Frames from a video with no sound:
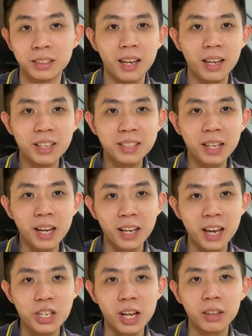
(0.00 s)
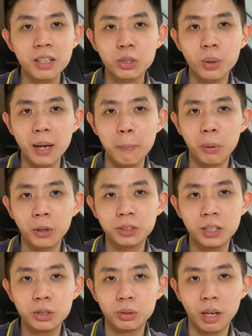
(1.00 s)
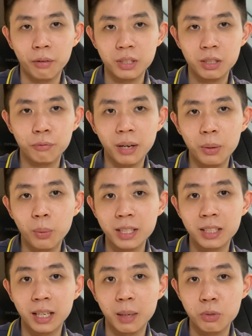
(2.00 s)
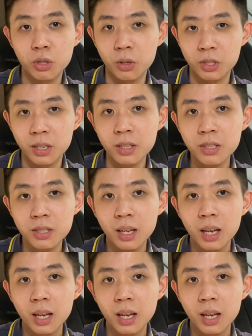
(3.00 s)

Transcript: In this day and age, I think it's quite important to diversify one's income sources.